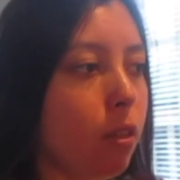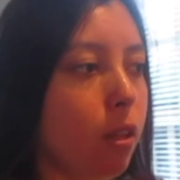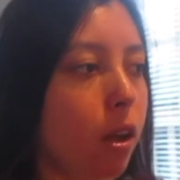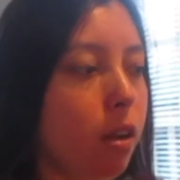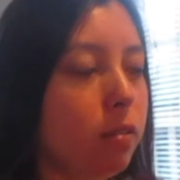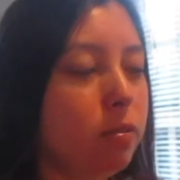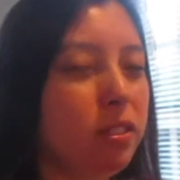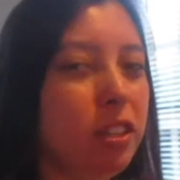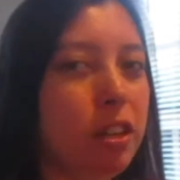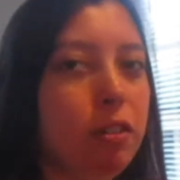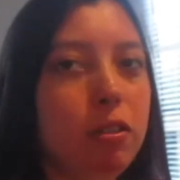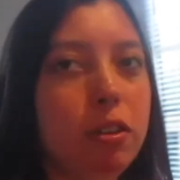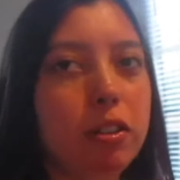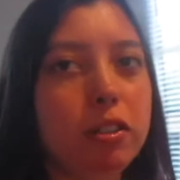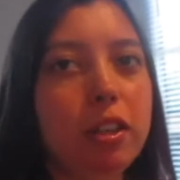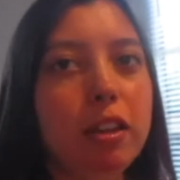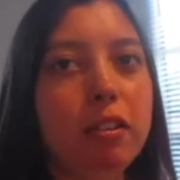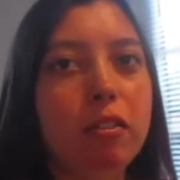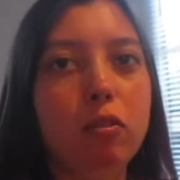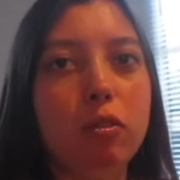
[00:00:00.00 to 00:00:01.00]
I think what you're
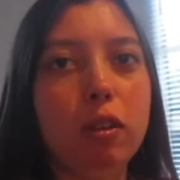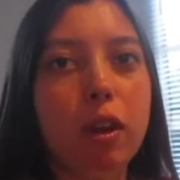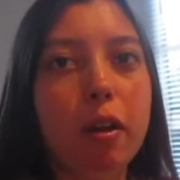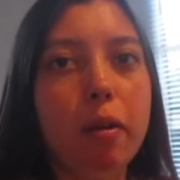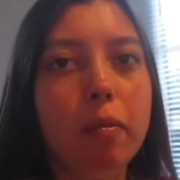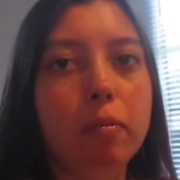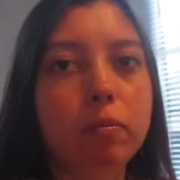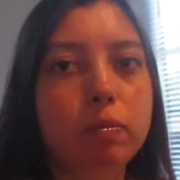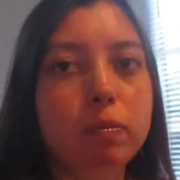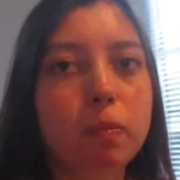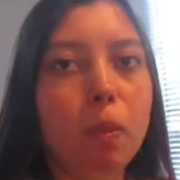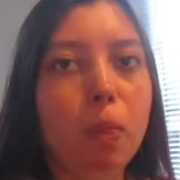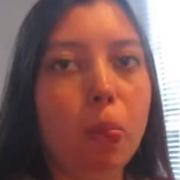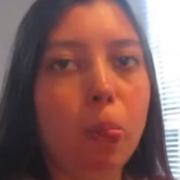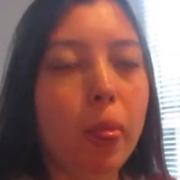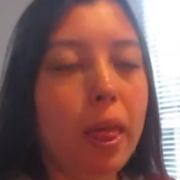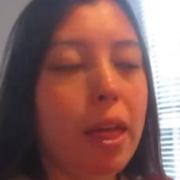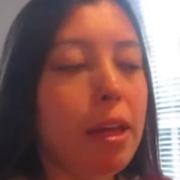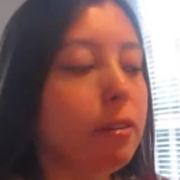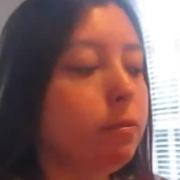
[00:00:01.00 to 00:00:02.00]
saying is right.
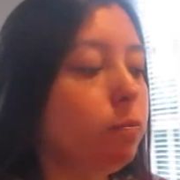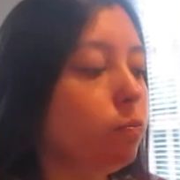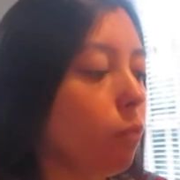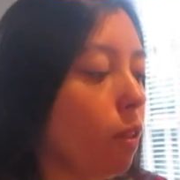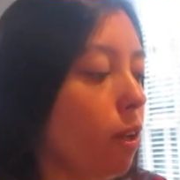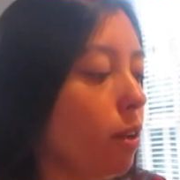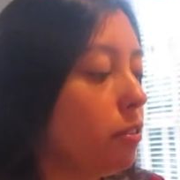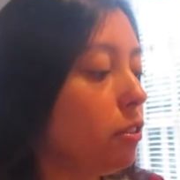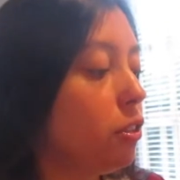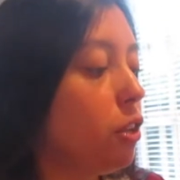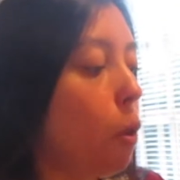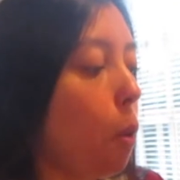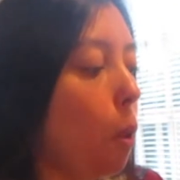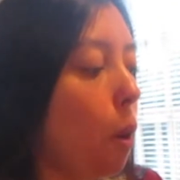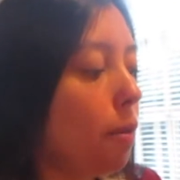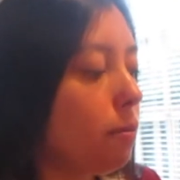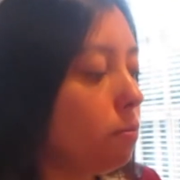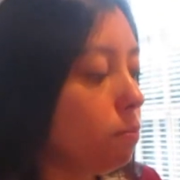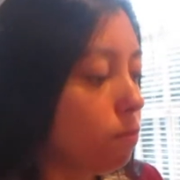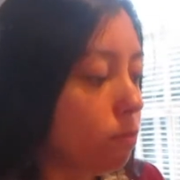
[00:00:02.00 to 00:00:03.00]

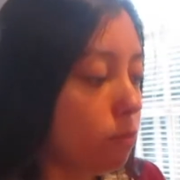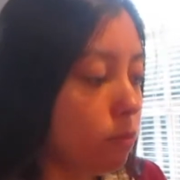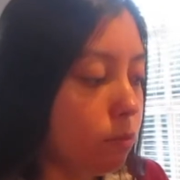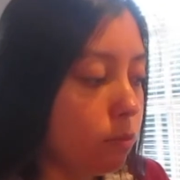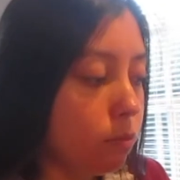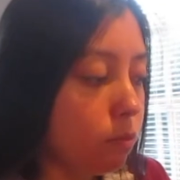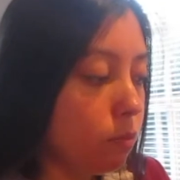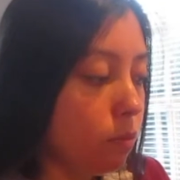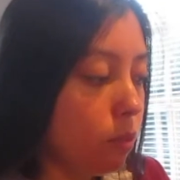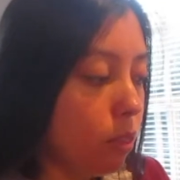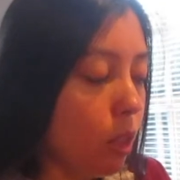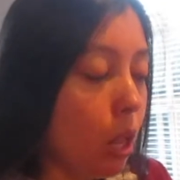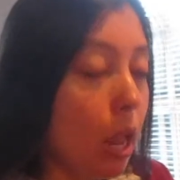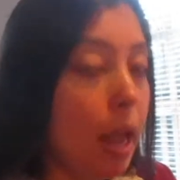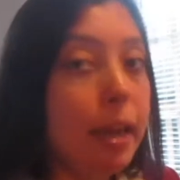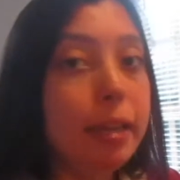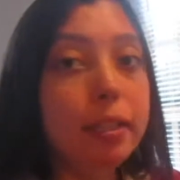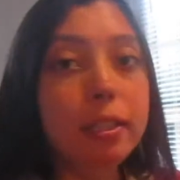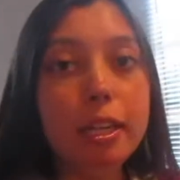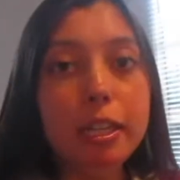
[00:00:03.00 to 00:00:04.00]
So,
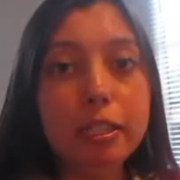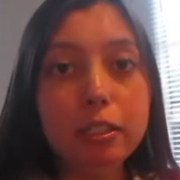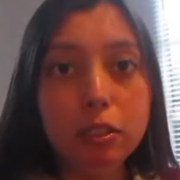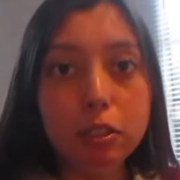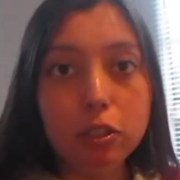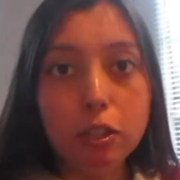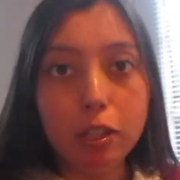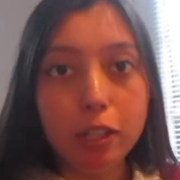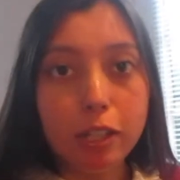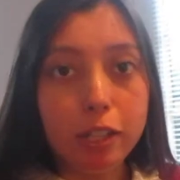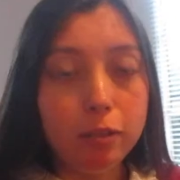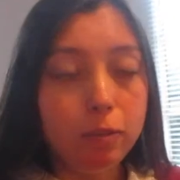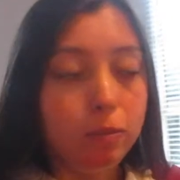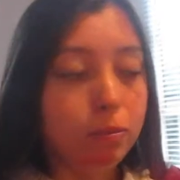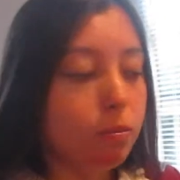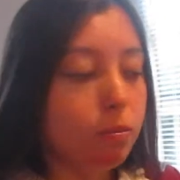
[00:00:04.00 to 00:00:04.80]
it tastes good.